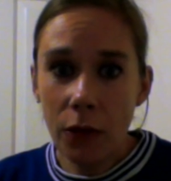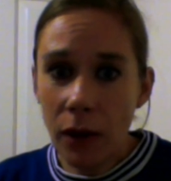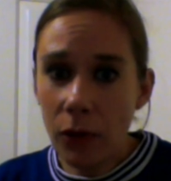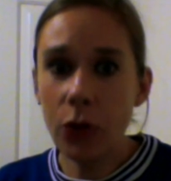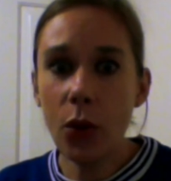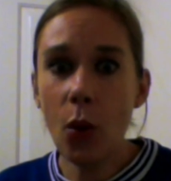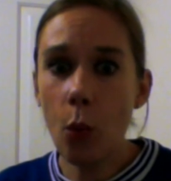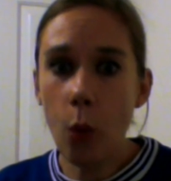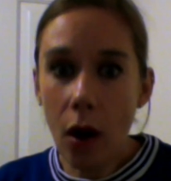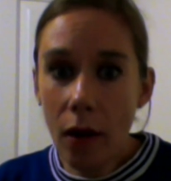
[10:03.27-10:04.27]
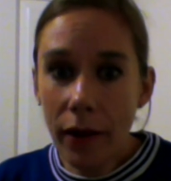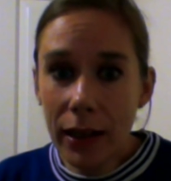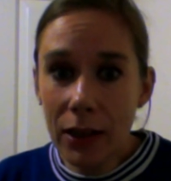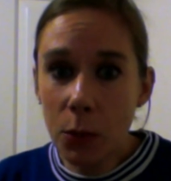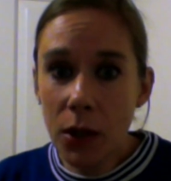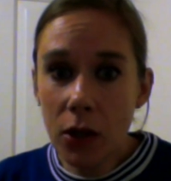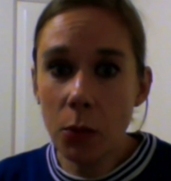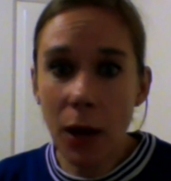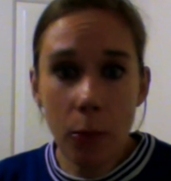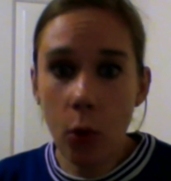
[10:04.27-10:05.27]
you ever thought why? It's because
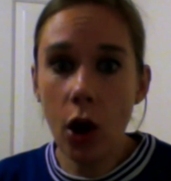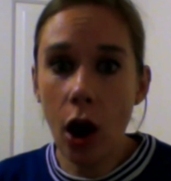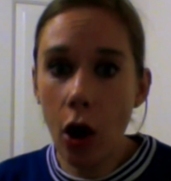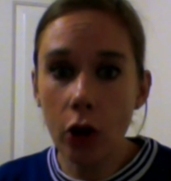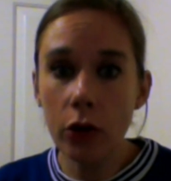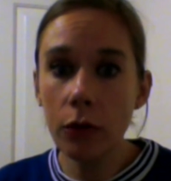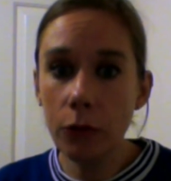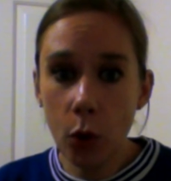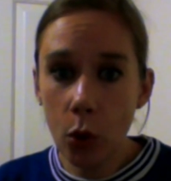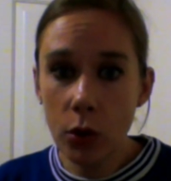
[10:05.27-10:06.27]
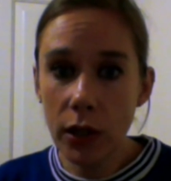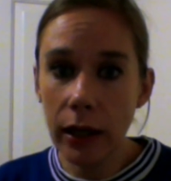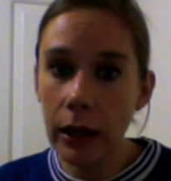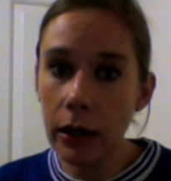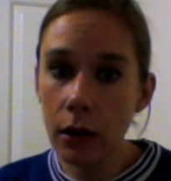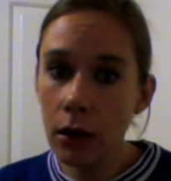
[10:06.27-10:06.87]
people can't afford it.